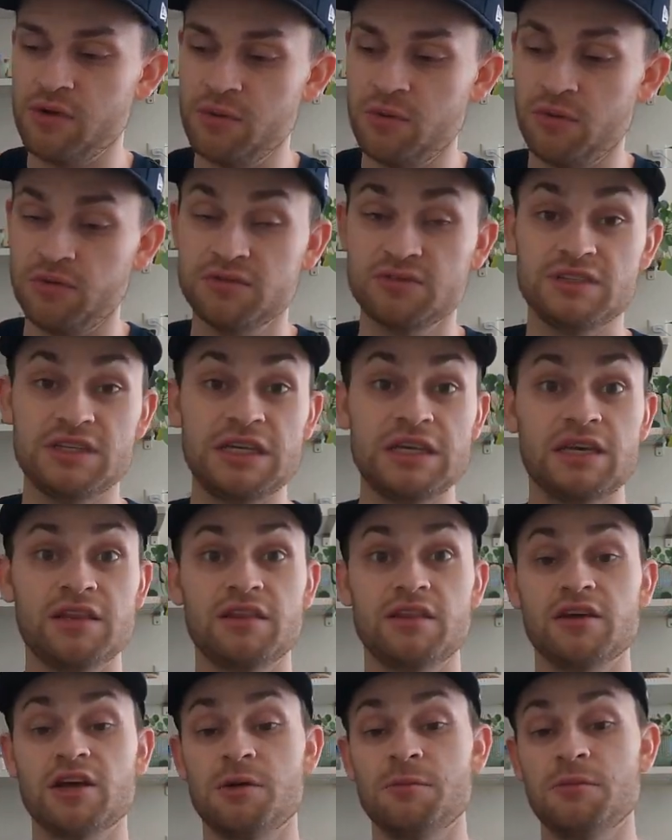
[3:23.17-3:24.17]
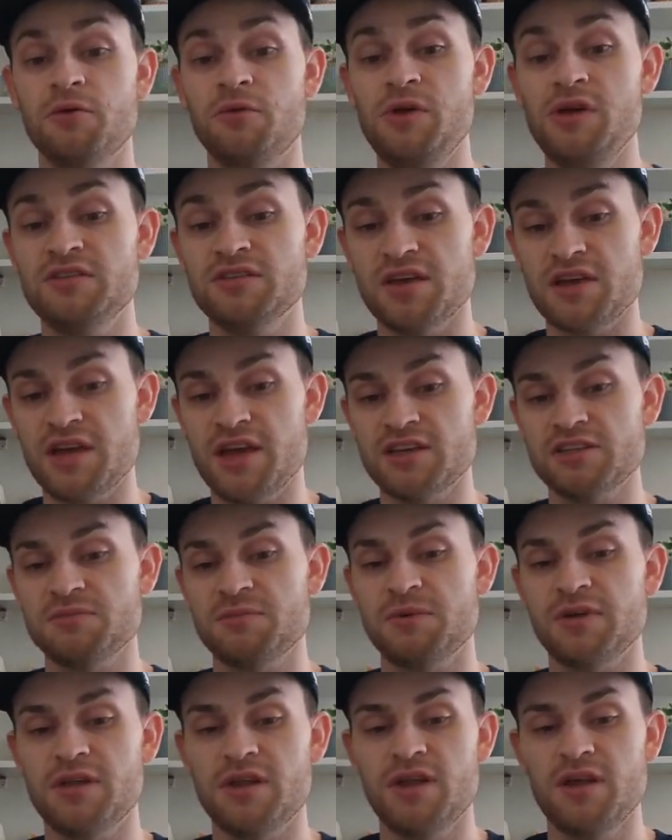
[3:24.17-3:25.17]
we will see in the coming weeks, I guess.
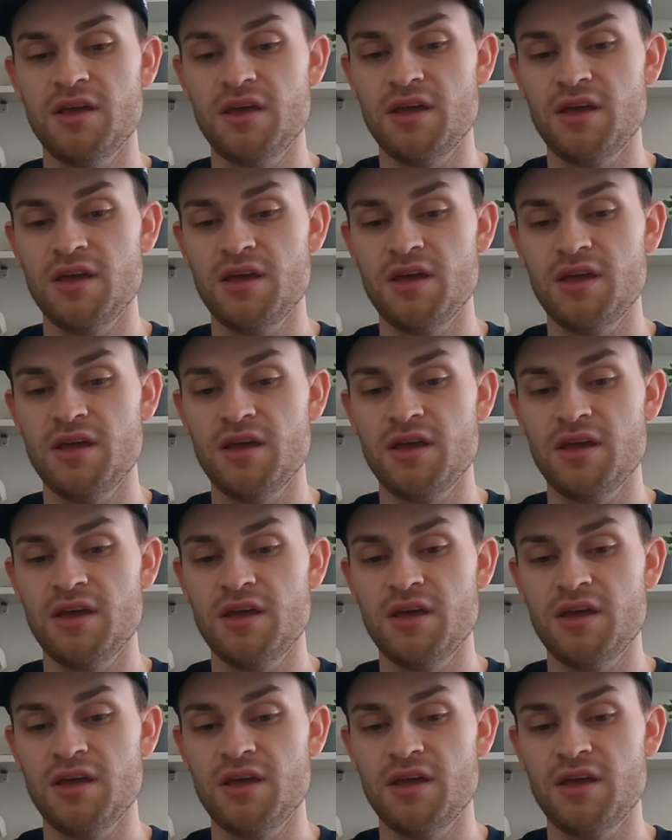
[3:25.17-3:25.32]
But